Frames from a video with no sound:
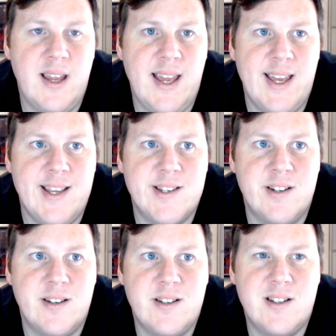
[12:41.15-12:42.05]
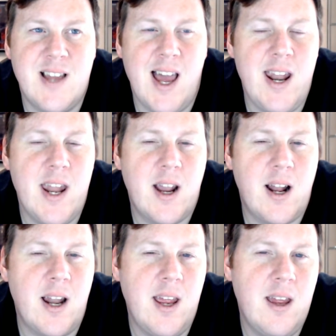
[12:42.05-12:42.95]
isn't
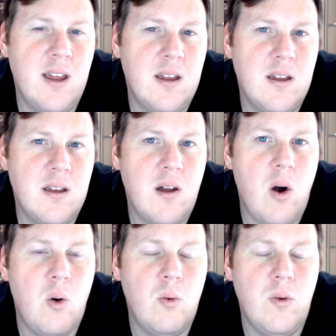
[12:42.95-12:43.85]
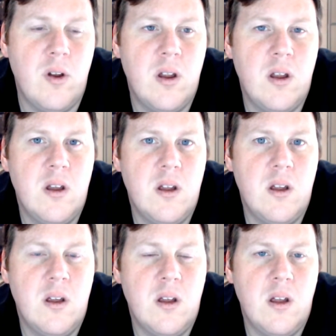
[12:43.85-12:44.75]
technically owned,
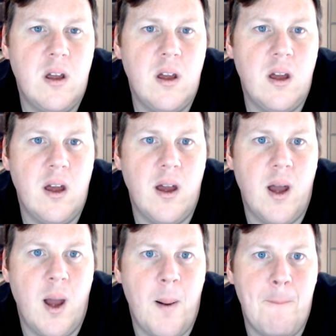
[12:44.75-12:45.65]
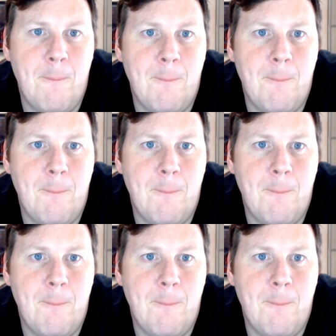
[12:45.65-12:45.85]
then